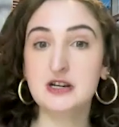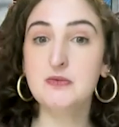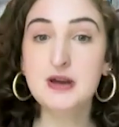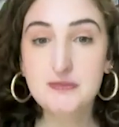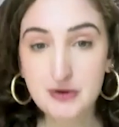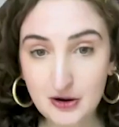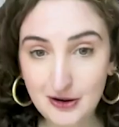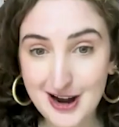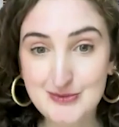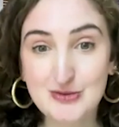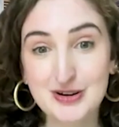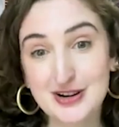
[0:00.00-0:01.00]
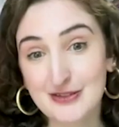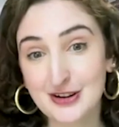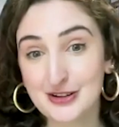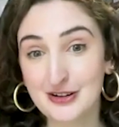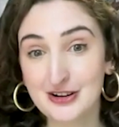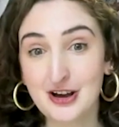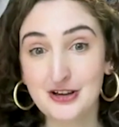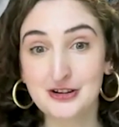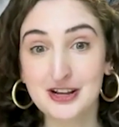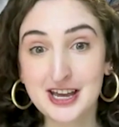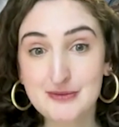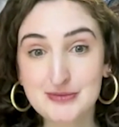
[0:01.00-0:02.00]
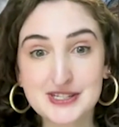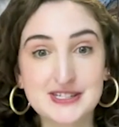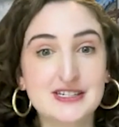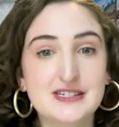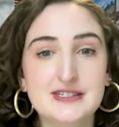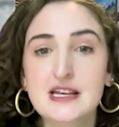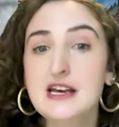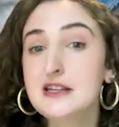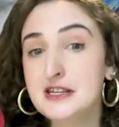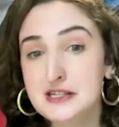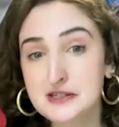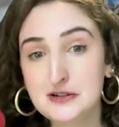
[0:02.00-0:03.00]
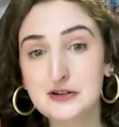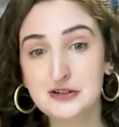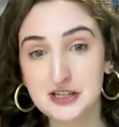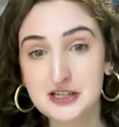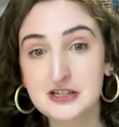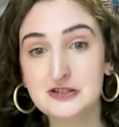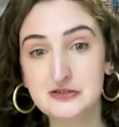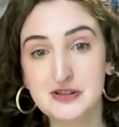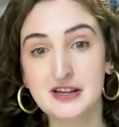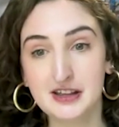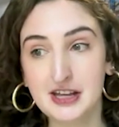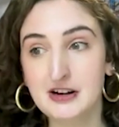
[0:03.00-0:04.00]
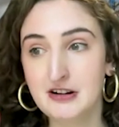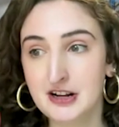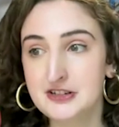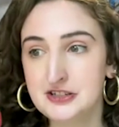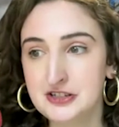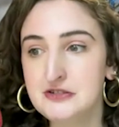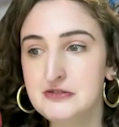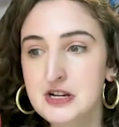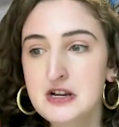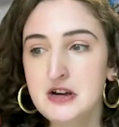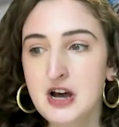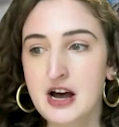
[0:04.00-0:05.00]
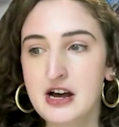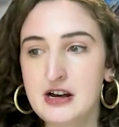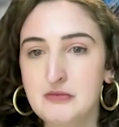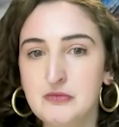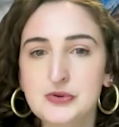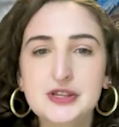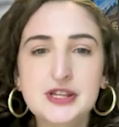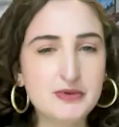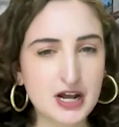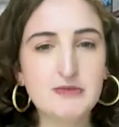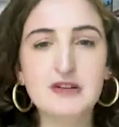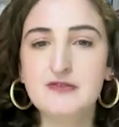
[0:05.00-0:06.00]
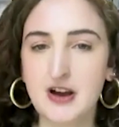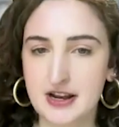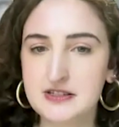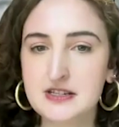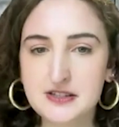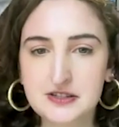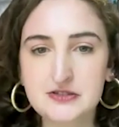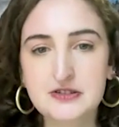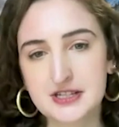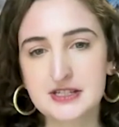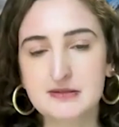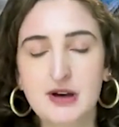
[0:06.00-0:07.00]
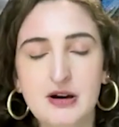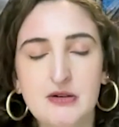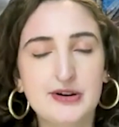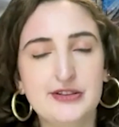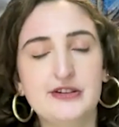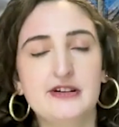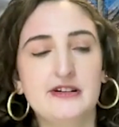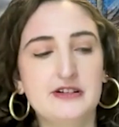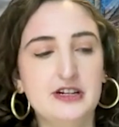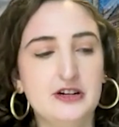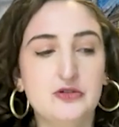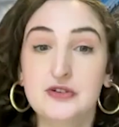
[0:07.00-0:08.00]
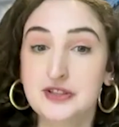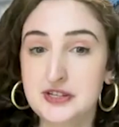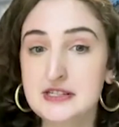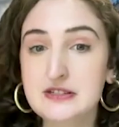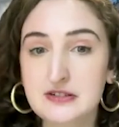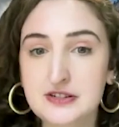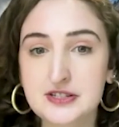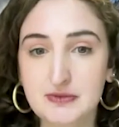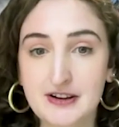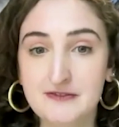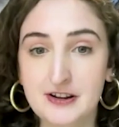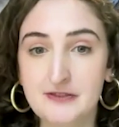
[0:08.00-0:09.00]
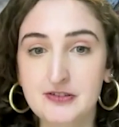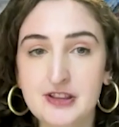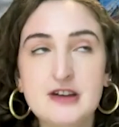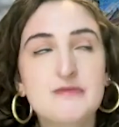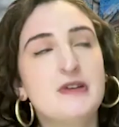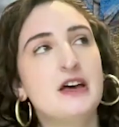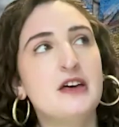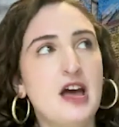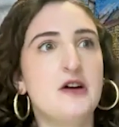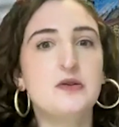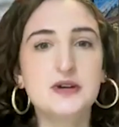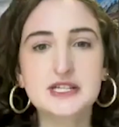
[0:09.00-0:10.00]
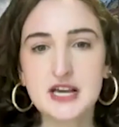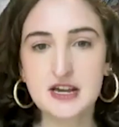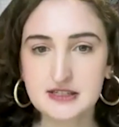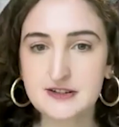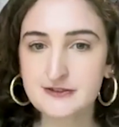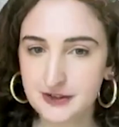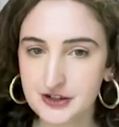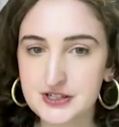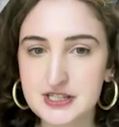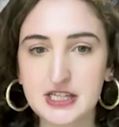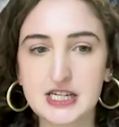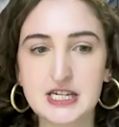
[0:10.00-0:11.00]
away program at one of our other campuses, they certainly could do that later on too. Really, when I'm advising students about whether, Northeastern is the right fit for them, I always ask first,